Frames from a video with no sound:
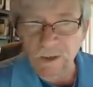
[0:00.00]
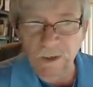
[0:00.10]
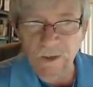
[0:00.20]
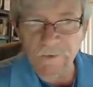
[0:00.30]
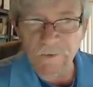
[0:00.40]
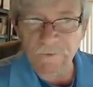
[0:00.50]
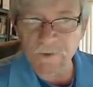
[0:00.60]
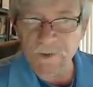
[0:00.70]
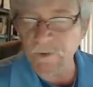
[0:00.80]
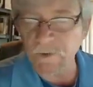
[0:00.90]

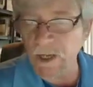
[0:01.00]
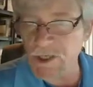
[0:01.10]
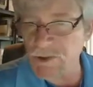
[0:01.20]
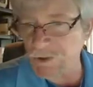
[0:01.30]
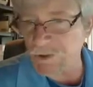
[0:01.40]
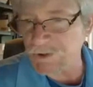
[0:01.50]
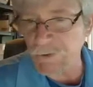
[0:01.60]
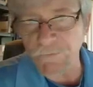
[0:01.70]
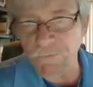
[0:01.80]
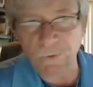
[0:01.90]
and do a short
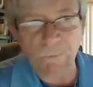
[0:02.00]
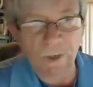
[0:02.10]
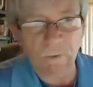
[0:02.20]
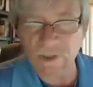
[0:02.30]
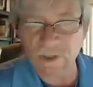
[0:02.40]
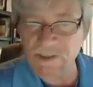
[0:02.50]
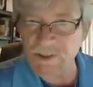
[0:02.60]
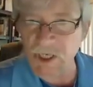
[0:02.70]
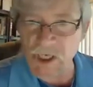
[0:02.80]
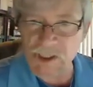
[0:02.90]
2 or 3 minute
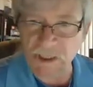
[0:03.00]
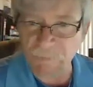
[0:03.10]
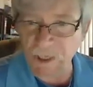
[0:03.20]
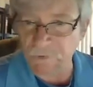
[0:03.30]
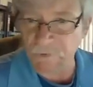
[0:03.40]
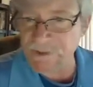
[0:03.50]
presentation and be